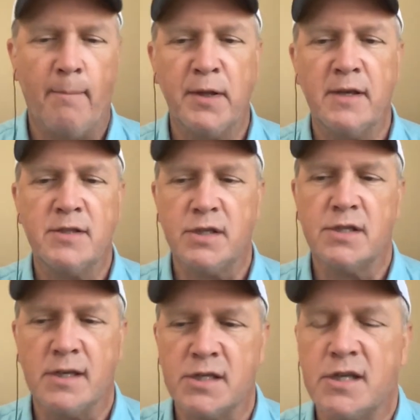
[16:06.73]
but it's
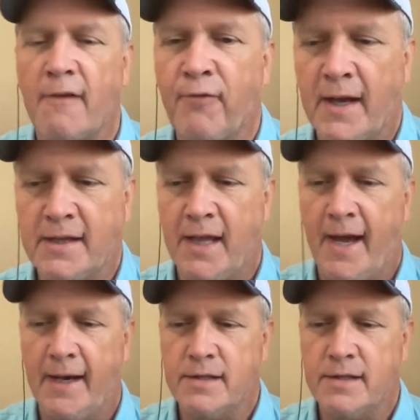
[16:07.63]
just it's stuff like that.